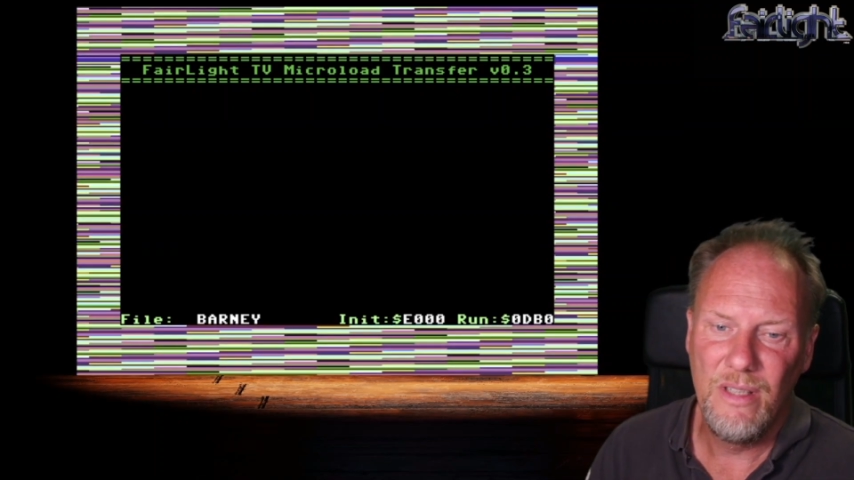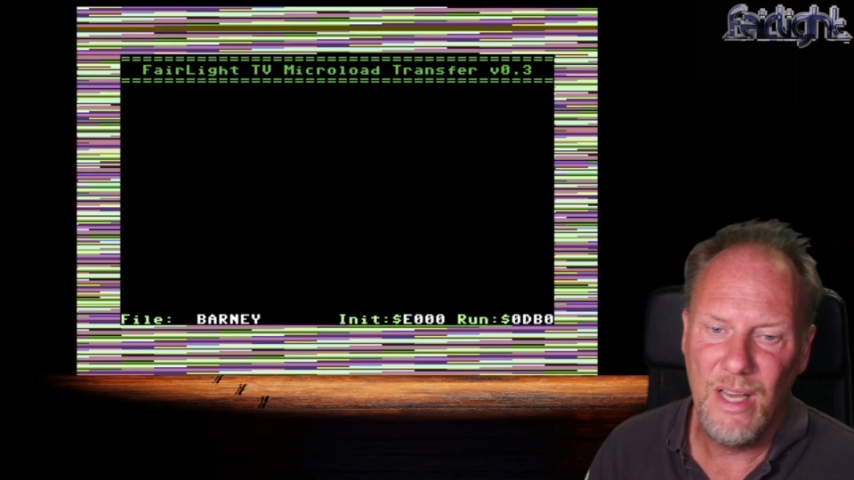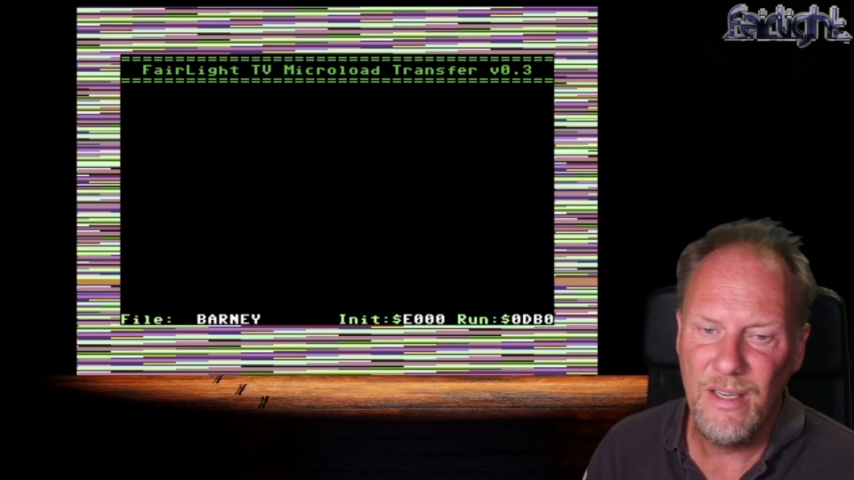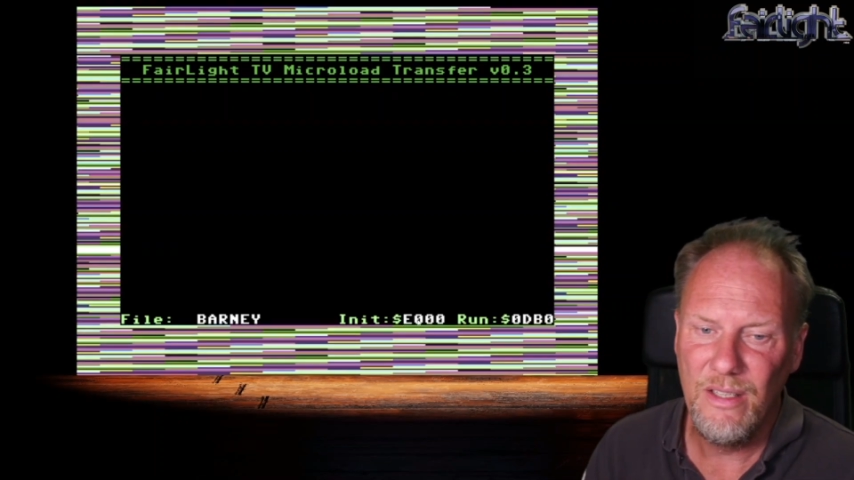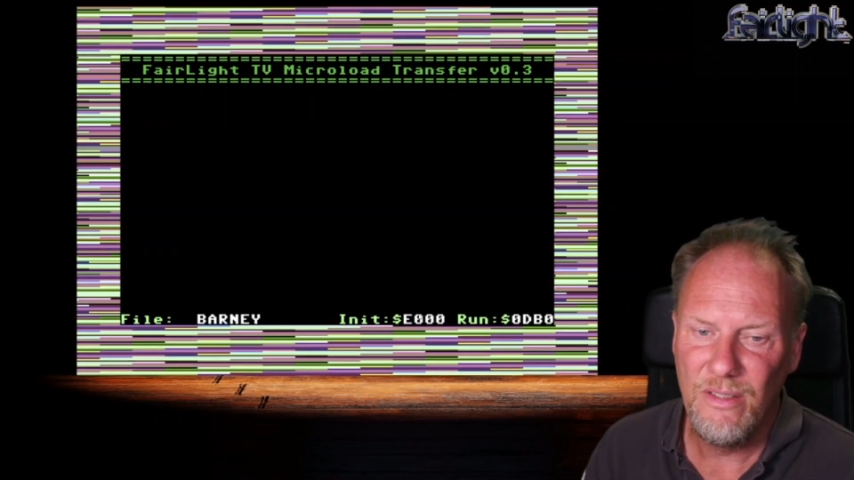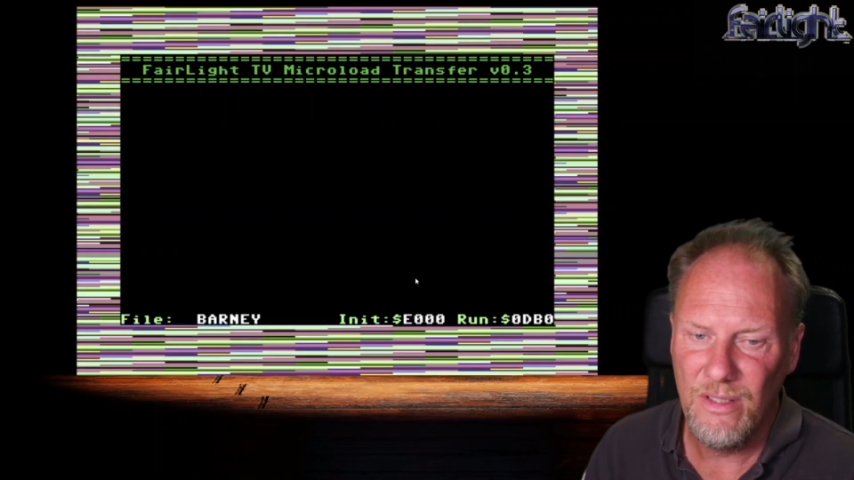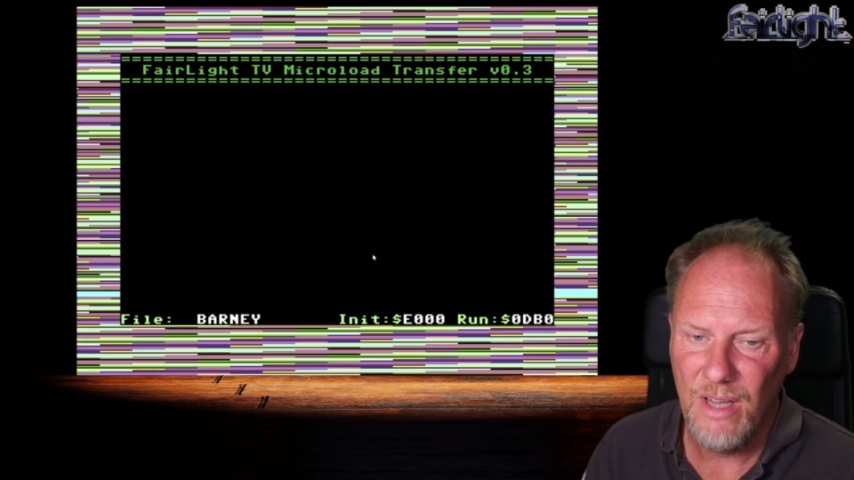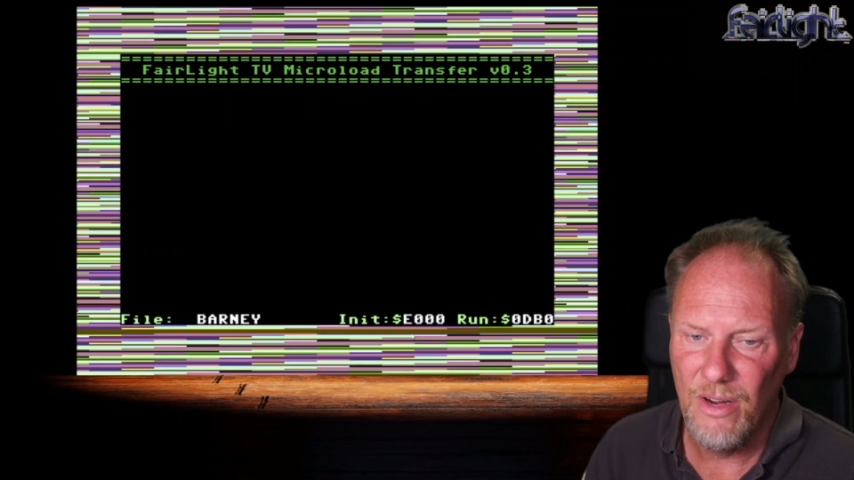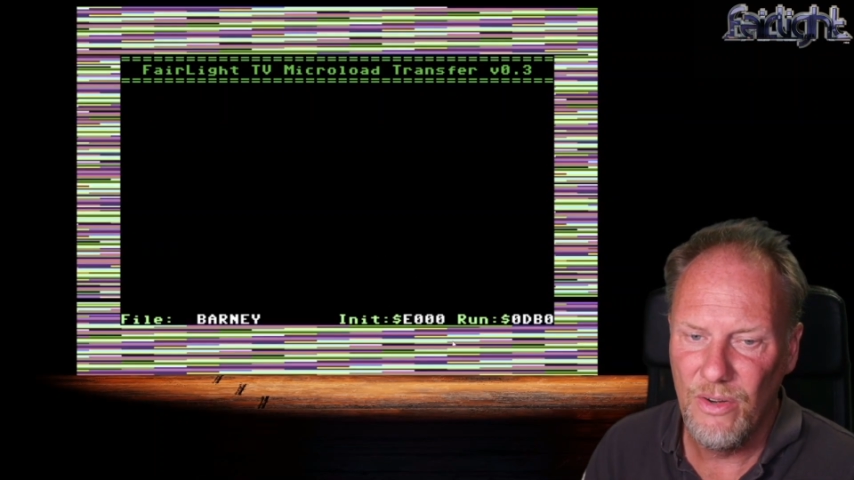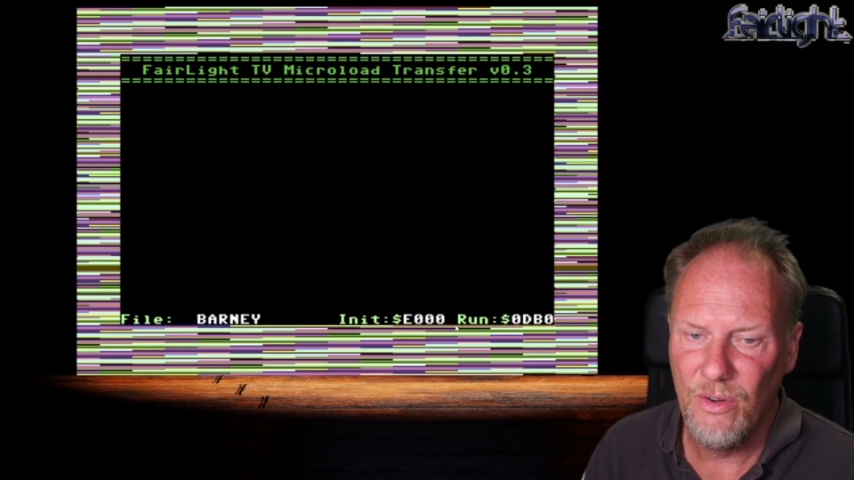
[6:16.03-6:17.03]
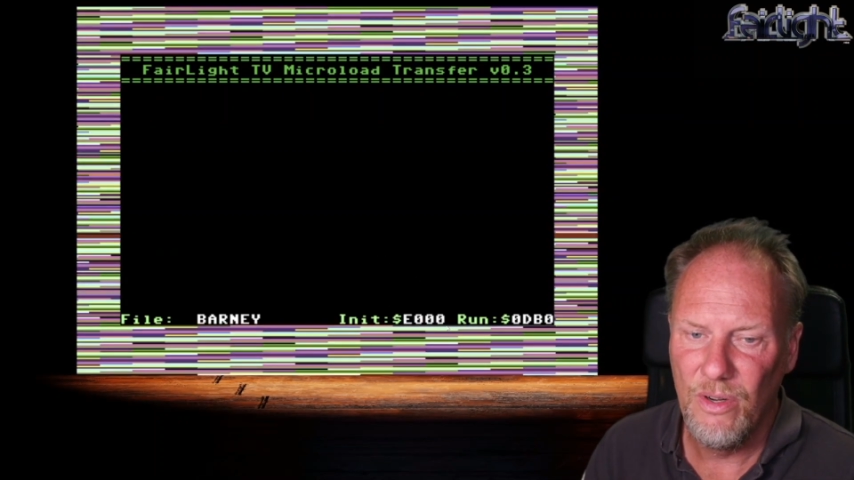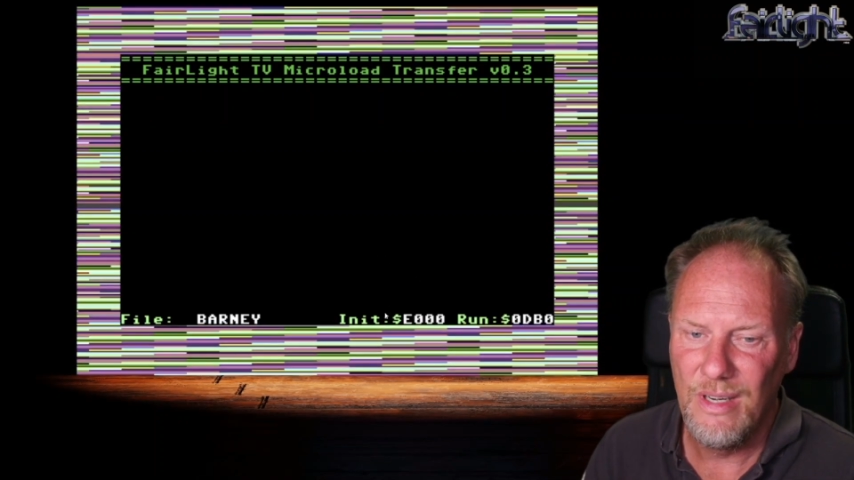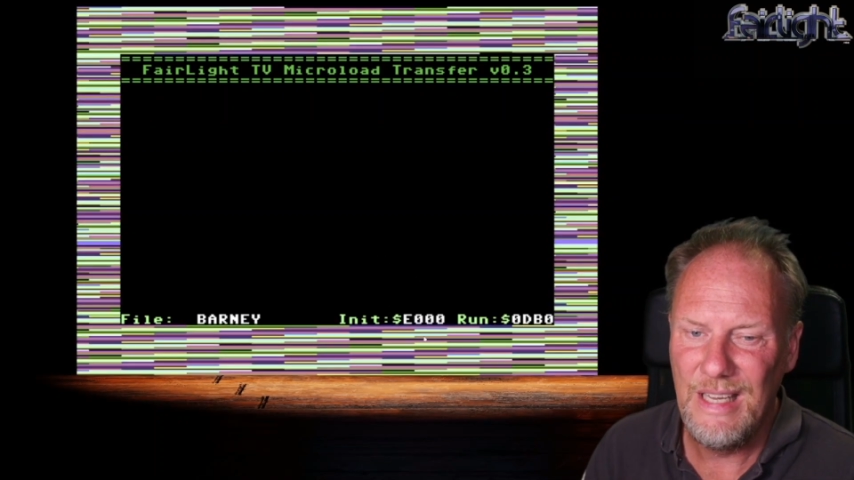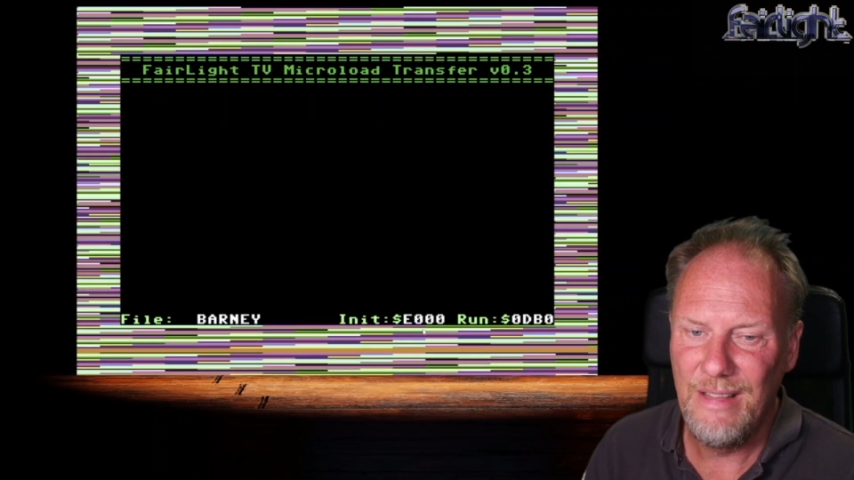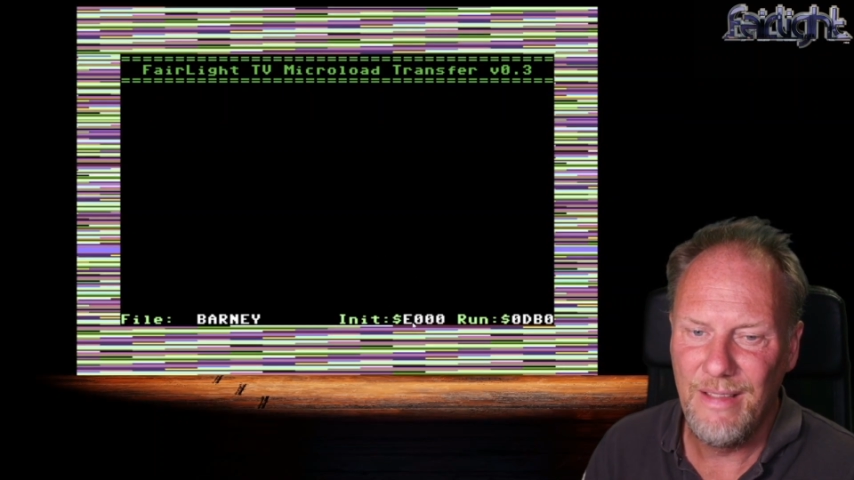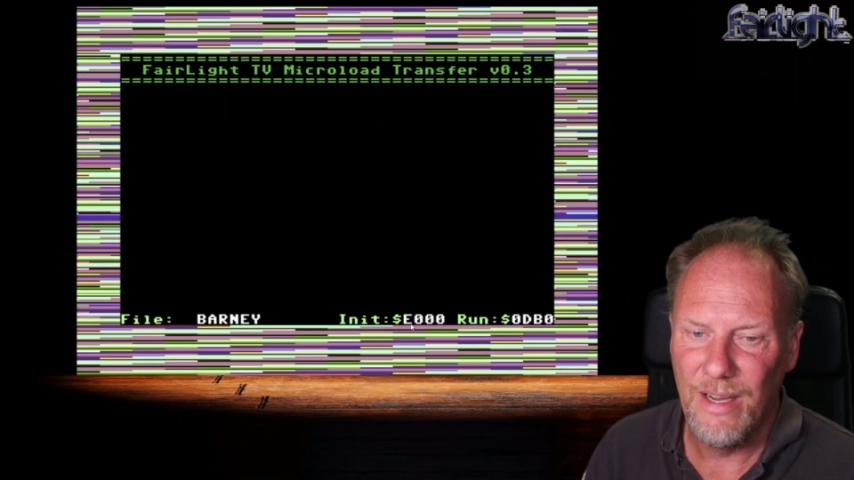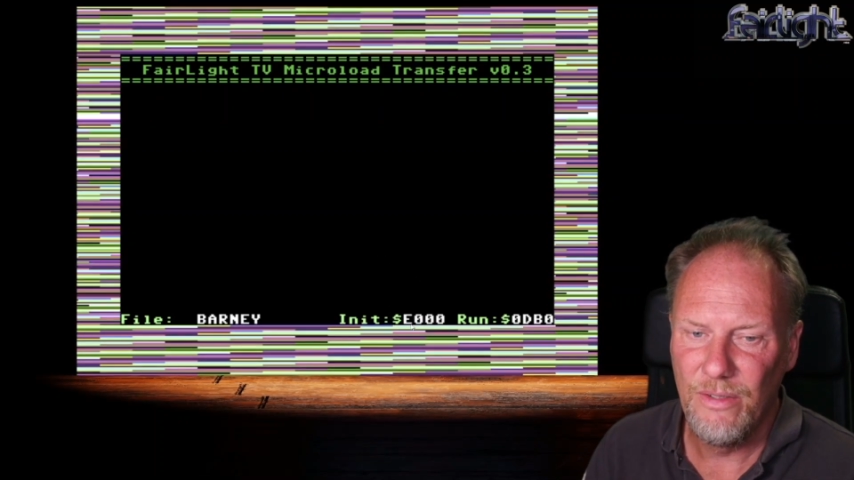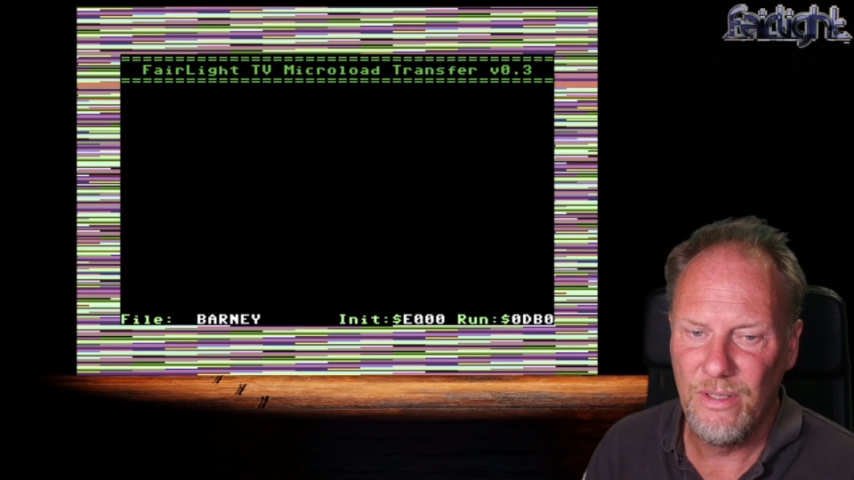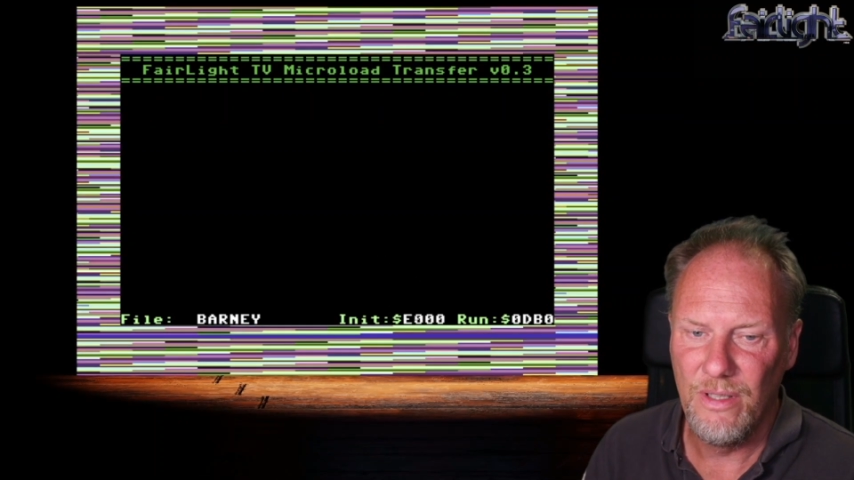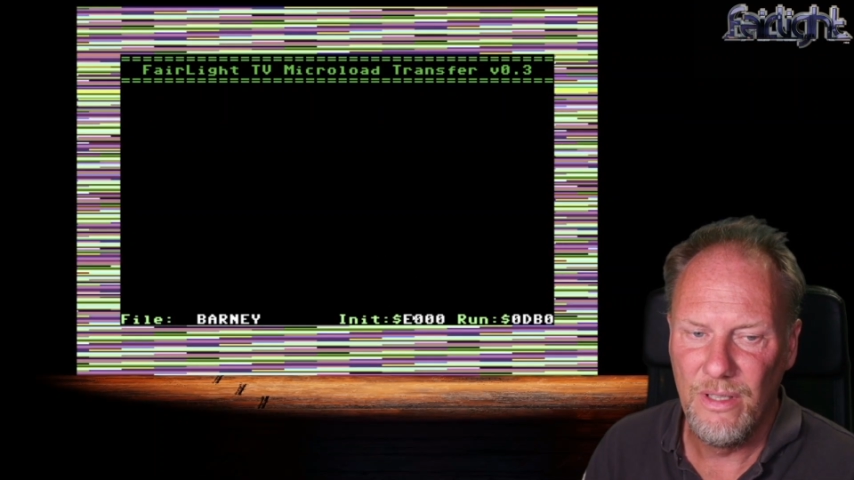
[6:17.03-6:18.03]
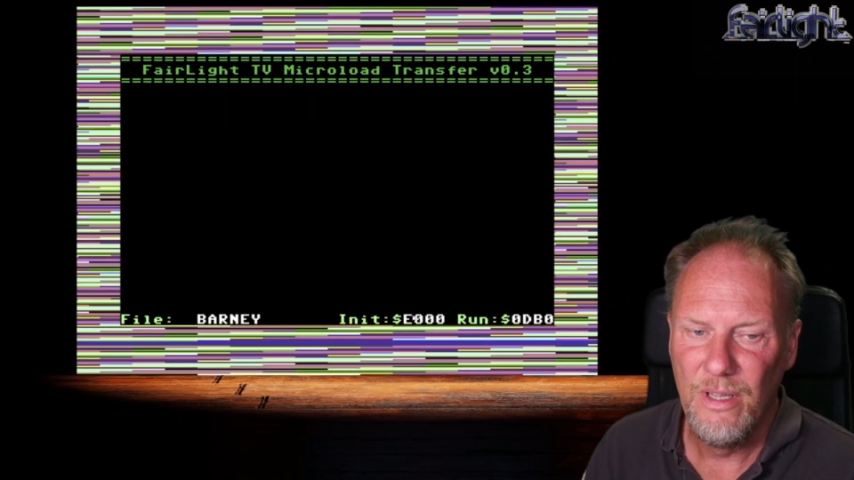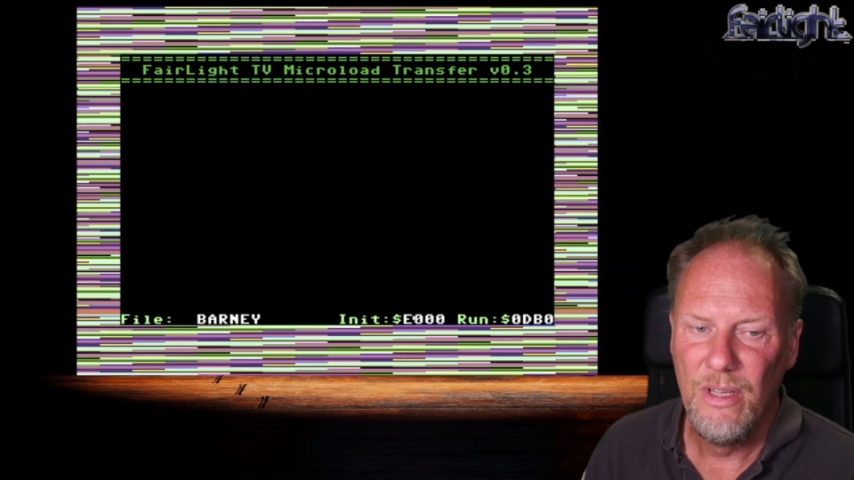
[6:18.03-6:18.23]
that is on E1000.